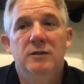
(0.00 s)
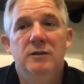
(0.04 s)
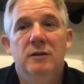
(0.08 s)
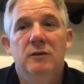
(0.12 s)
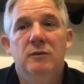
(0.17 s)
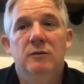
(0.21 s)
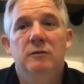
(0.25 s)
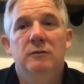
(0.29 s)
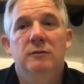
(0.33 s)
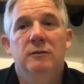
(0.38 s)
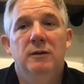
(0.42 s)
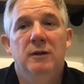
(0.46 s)

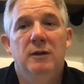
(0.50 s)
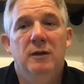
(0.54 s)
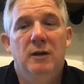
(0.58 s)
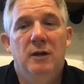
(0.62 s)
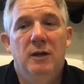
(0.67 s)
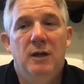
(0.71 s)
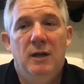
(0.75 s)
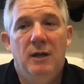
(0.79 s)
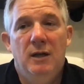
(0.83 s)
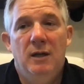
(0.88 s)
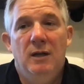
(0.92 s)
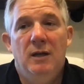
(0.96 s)
So
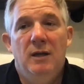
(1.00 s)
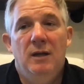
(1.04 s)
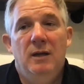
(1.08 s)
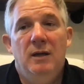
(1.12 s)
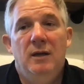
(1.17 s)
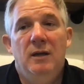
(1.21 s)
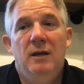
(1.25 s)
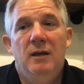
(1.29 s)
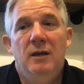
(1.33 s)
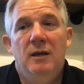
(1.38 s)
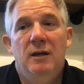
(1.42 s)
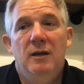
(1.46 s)

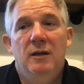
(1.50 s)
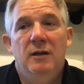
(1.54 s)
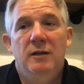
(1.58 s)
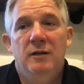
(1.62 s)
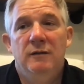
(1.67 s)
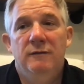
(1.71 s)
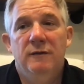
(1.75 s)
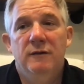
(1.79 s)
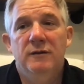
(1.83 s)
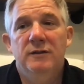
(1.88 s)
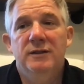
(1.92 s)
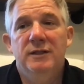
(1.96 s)

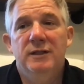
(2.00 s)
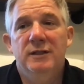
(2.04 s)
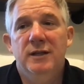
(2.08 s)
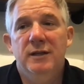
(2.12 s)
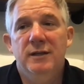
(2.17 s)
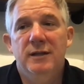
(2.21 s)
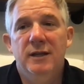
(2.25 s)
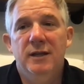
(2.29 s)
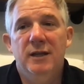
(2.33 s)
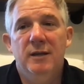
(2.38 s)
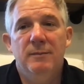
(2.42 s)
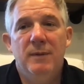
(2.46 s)
the first thing
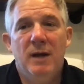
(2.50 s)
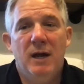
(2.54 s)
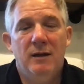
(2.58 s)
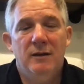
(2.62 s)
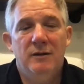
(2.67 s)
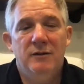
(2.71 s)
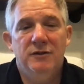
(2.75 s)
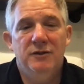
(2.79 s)
to think about,